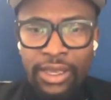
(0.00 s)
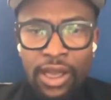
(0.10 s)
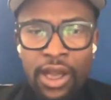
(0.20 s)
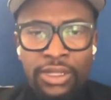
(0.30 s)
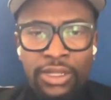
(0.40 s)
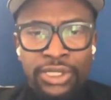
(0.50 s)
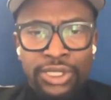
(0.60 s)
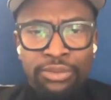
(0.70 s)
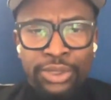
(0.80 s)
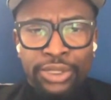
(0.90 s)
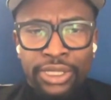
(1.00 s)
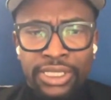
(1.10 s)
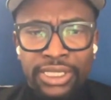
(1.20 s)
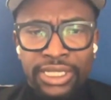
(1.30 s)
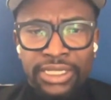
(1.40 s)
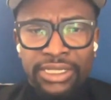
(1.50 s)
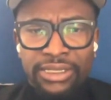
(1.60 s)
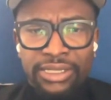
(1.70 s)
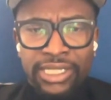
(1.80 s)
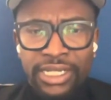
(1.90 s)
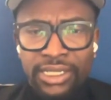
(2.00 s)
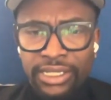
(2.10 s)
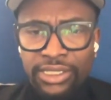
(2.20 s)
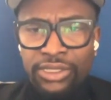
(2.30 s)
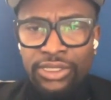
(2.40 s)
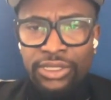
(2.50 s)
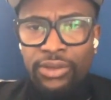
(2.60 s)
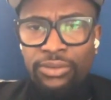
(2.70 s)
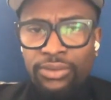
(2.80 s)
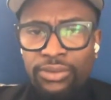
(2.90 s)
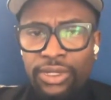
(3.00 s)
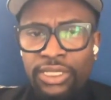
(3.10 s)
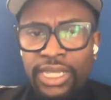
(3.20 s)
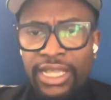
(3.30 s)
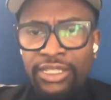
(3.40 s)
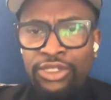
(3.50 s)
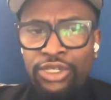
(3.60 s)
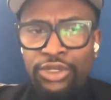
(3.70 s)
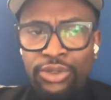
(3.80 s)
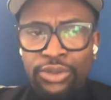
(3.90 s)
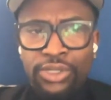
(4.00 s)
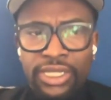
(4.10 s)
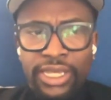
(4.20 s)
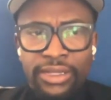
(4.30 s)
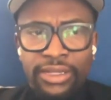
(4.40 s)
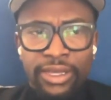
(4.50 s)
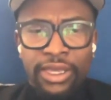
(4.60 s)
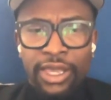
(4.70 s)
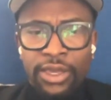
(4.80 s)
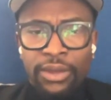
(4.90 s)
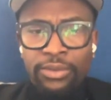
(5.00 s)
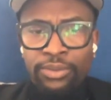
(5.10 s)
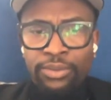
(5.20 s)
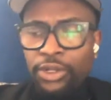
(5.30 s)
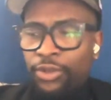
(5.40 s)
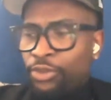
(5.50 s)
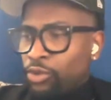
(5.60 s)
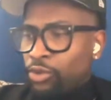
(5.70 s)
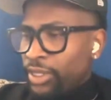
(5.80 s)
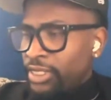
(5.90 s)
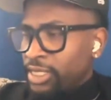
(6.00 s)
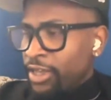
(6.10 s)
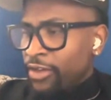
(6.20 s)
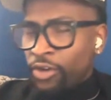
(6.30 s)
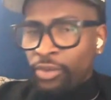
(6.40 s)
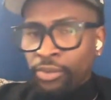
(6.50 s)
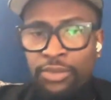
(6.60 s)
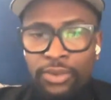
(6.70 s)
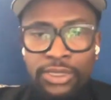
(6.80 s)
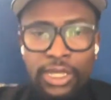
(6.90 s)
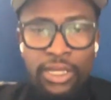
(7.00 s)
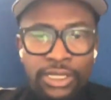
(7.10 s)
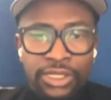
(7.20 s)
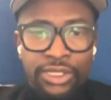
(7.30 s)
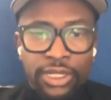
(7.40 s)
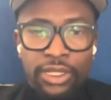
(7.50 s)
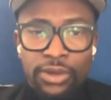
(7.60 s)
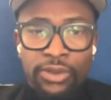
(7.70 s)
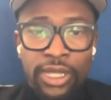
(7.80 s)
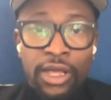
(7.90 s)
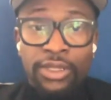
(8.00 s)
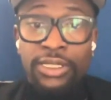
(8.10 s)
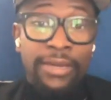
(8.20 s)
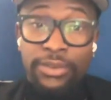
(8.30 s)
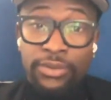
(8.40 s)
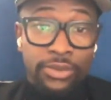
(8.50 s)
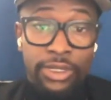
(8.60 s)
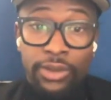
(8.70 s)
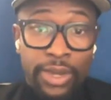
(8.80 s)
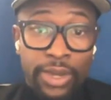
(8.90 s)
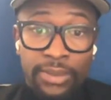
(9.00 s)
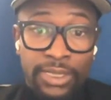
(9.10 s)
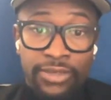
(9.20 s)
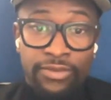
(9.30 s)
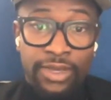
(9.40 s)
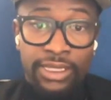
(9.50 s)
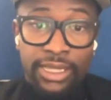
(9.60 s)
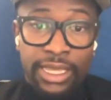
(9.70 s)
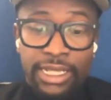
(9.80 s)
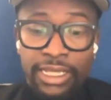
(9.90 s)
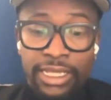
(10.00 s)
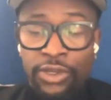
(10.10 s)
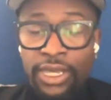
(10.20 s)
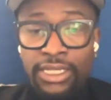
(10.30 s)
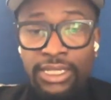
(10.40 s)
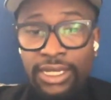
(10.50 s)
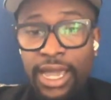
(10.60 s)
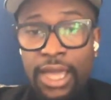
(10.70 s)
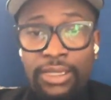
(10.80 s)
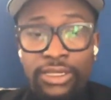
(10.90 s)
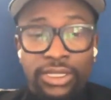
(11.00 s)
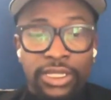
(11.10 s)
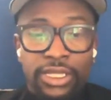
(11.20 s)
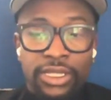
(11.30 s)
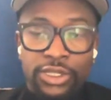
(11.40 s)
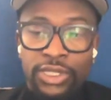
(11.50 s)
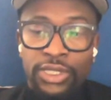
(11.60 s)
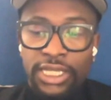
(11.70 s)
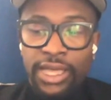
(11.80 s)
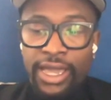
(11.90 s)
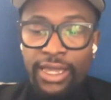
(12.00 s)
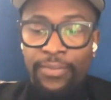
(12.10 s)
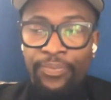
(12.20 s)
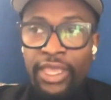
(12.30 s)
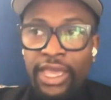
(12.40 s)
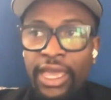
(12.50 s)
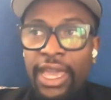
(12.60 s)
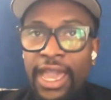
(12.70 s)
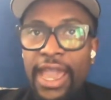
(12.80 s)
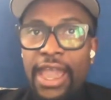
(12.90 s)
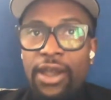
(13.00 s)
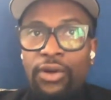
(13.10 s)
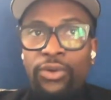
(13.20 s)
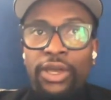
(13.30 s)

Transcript: audition books and stealing you know dance shoes and you know throwing stuff on people's audition clothes all types of you know random stuff like that and then you get into college and then you see like how